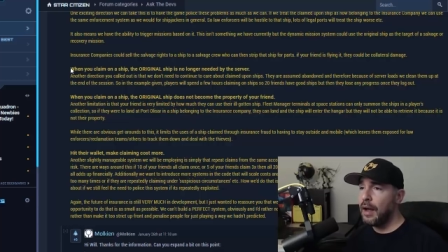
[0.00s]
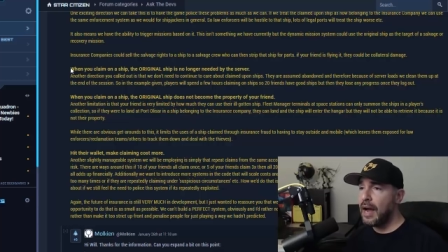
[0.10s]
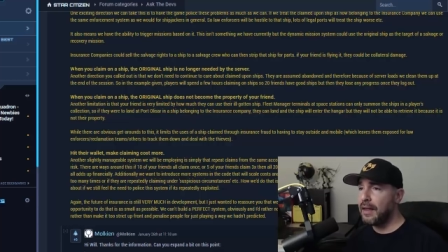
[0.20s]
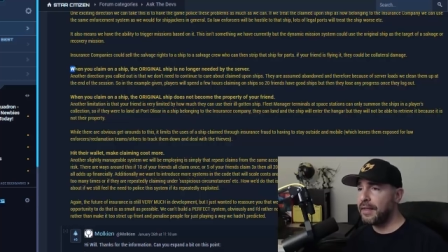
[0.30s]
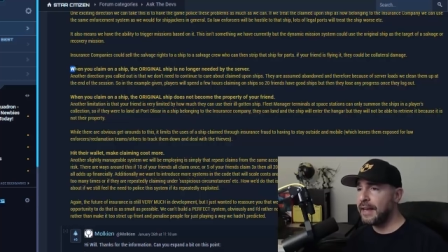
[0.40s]

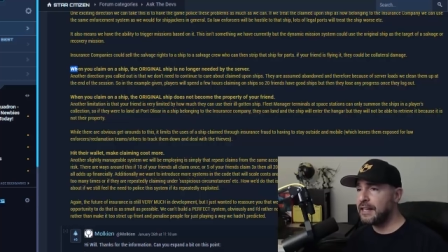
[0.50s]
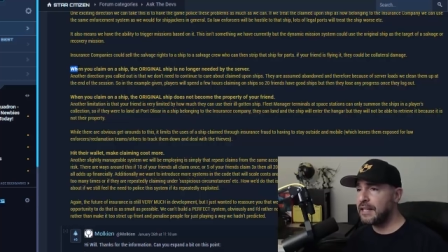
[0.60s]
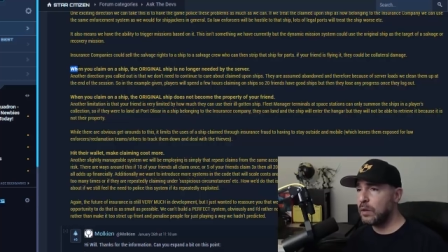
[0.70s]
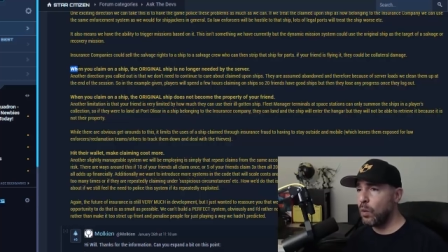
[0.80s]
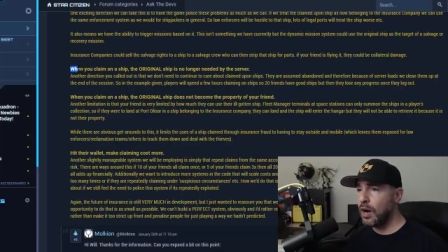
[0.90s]
Other thing he
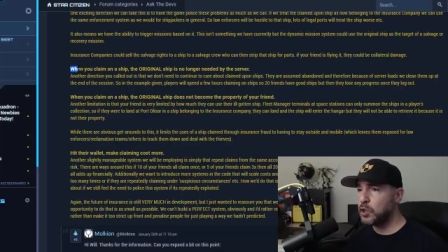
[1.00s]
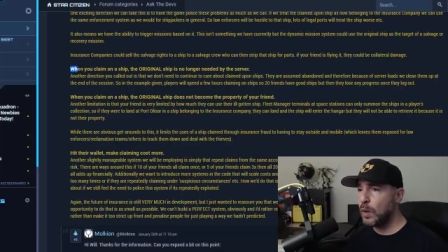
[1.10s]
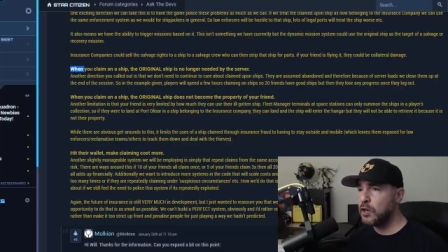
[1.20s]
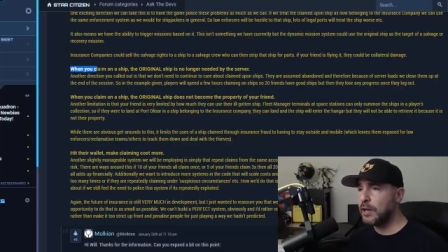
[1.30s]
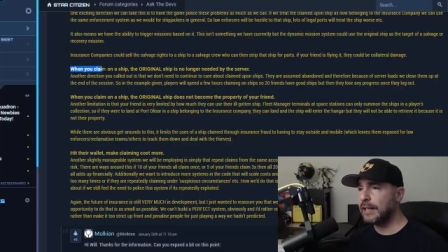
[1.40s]
said was,
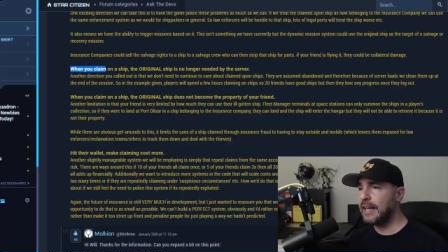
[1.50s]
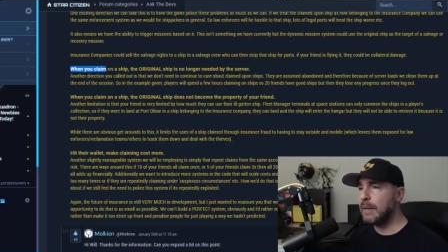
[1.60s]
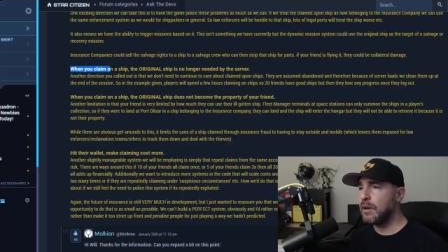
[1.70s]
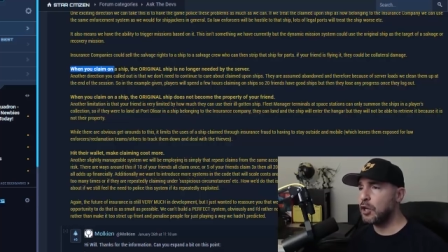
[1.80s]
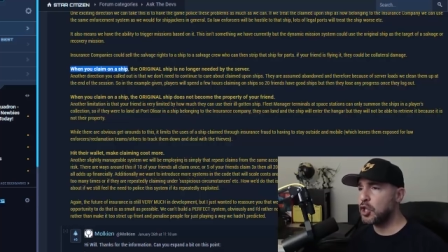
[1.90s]
when you
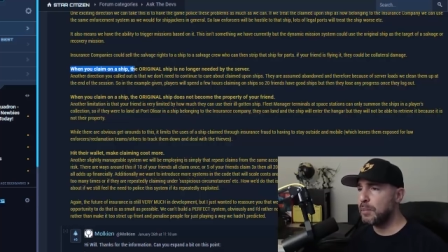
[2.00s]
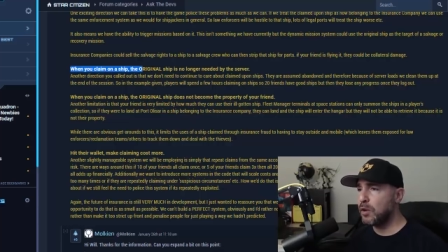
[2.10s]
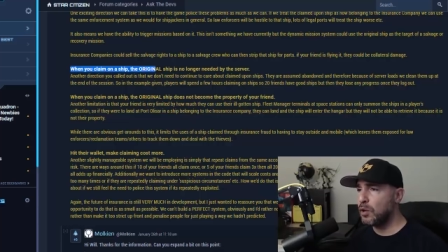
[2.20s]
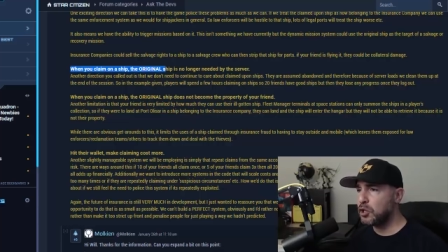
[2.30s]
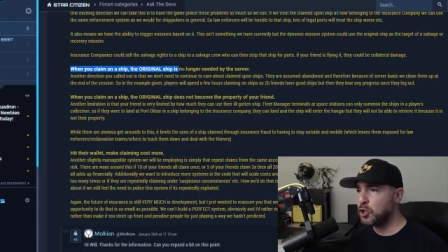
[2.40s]
claim on a ship,
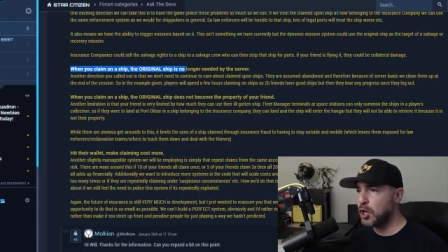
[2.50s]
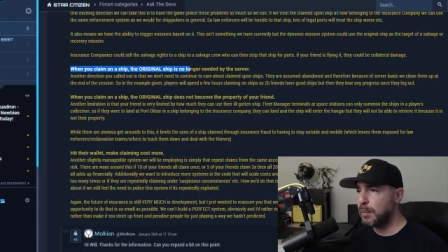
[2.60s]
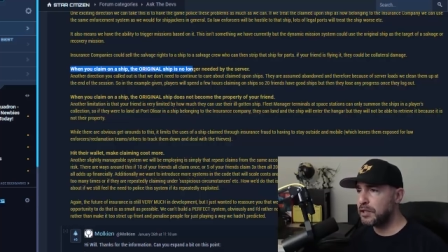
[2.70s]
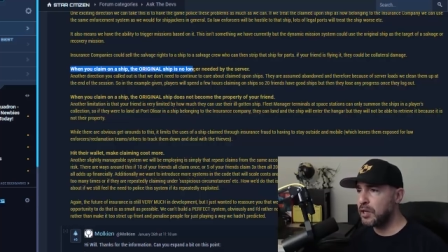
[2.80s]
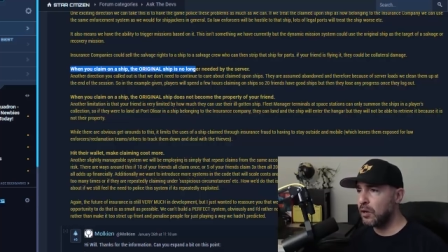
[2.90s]
the original
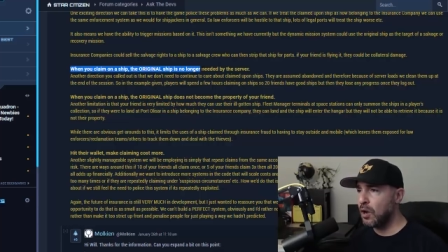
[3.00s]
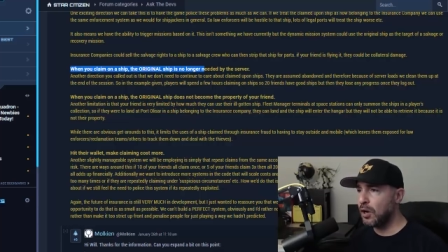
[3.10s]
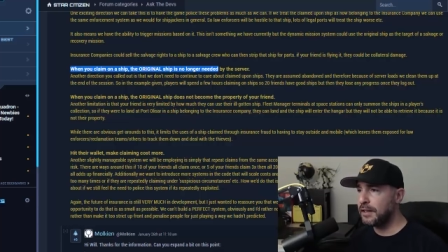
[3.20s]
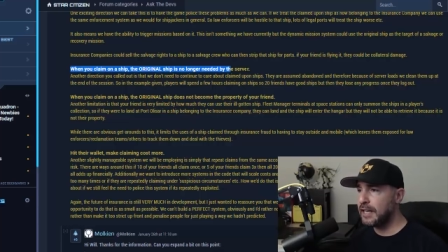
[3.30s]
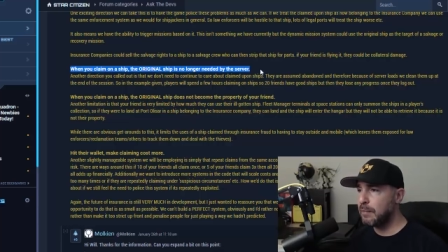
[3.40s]
ship is no
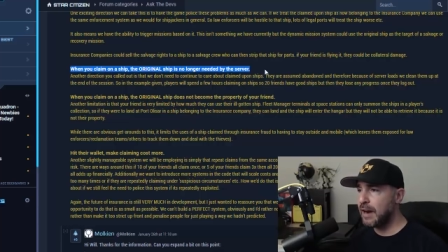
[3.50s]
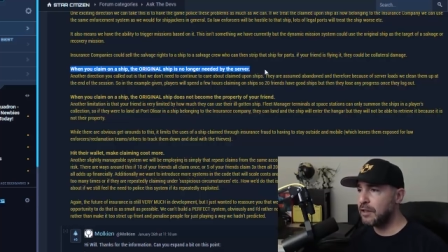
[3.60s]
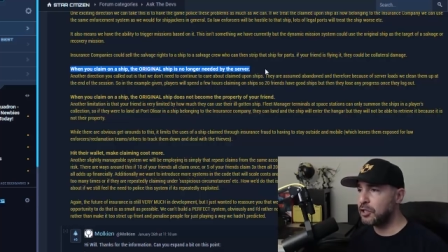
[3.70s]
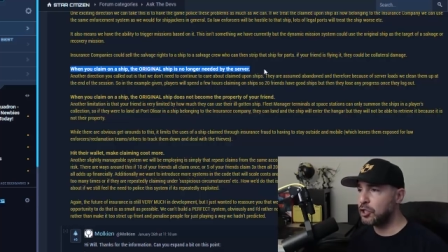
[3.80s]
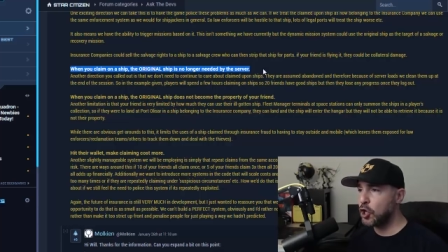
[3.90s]
longer needed by
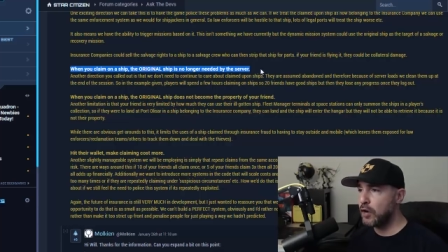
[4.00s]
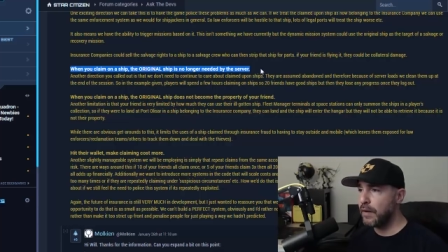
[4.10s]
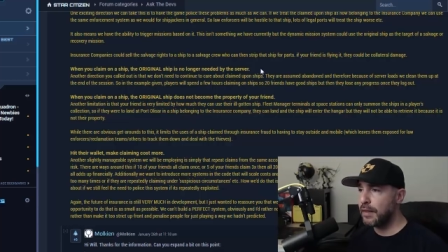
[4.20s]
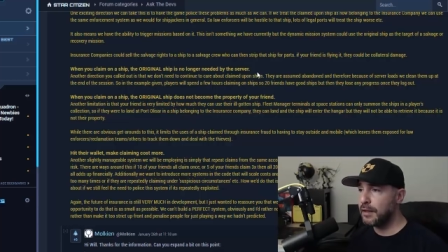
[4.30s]
the server.